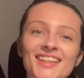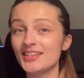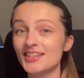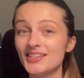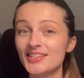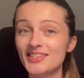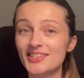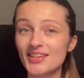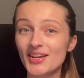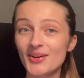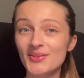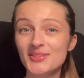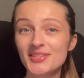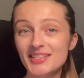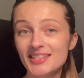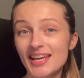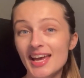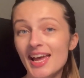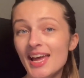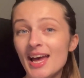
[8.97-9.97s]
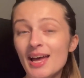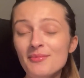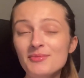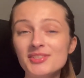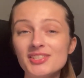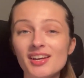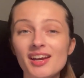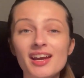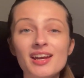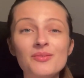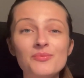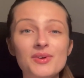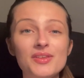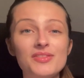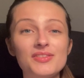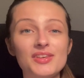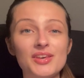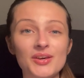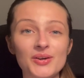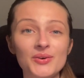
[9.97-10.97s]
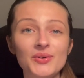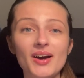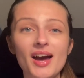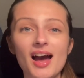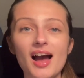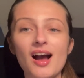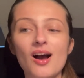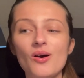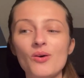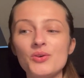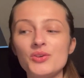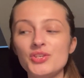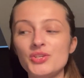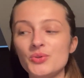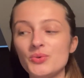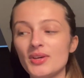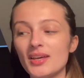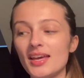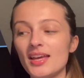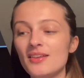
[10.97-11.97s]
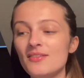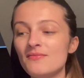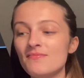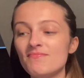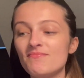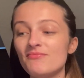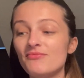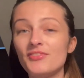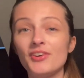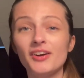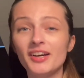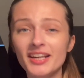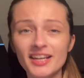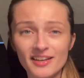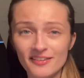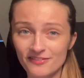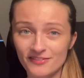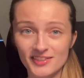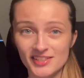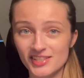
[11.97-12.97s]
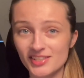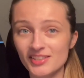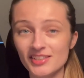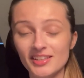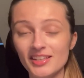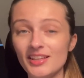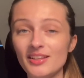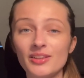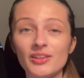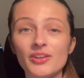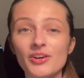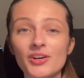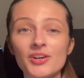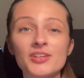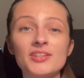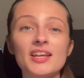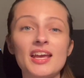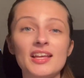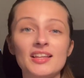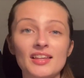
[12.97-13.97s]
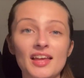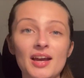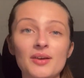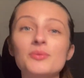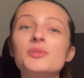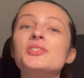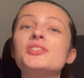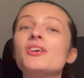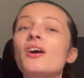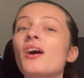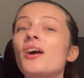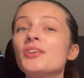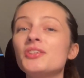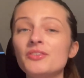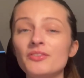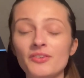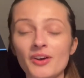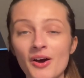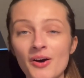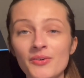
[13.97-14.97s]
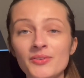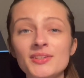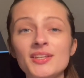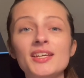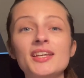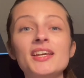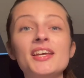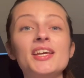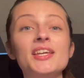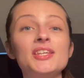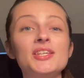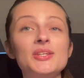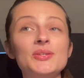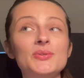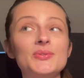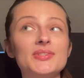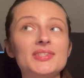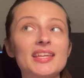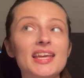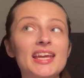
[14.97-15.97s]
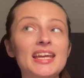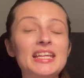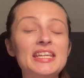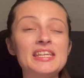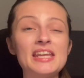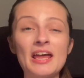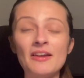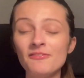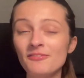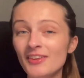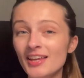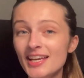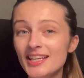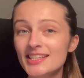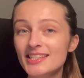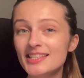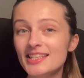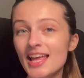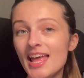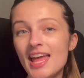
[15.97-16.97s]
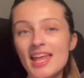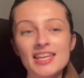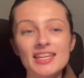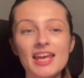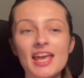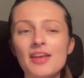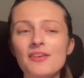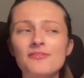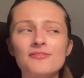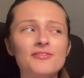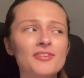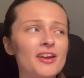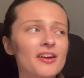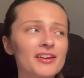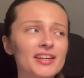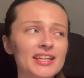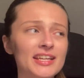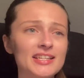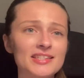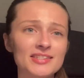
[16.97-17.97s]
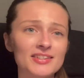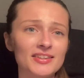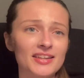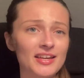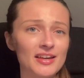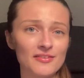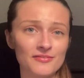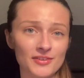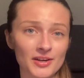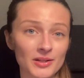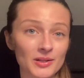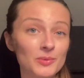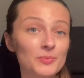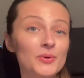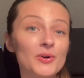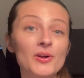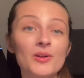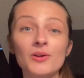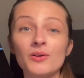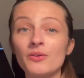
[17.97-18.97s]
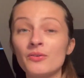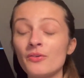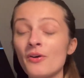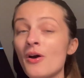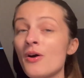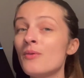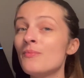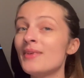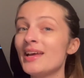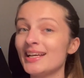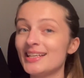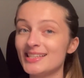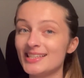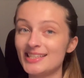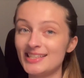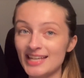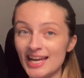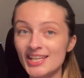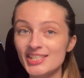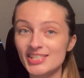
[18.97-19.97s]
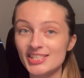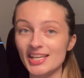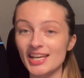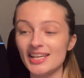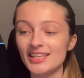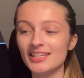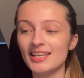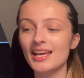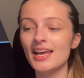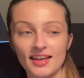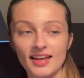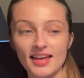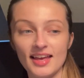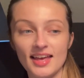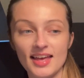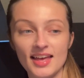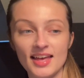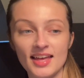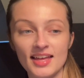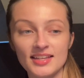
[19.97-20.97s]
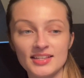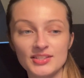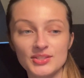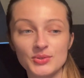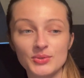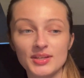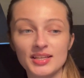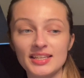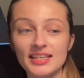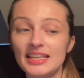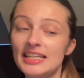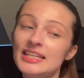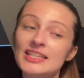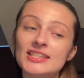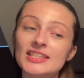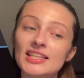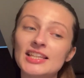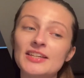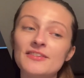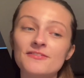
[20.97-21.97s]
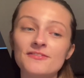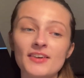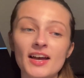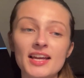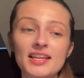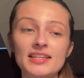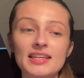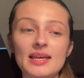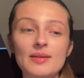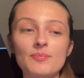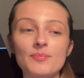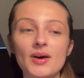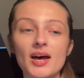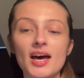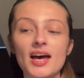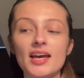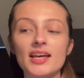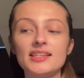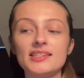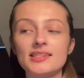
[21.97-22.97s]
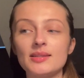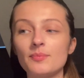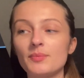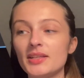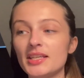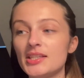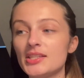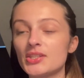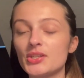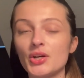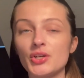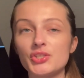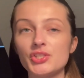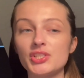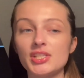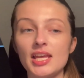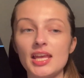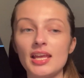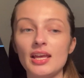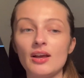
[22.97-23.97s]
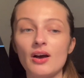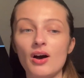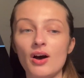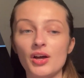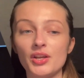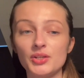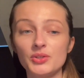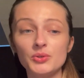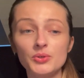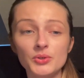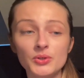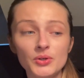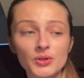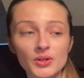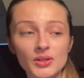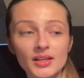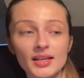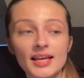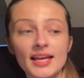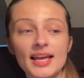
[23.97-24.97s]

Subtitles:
So today I'm sharing with you how you can very efficiently learn a language on your own using Netflix and a very easily available Chrome extension. And you can easily find it by simply searching on Google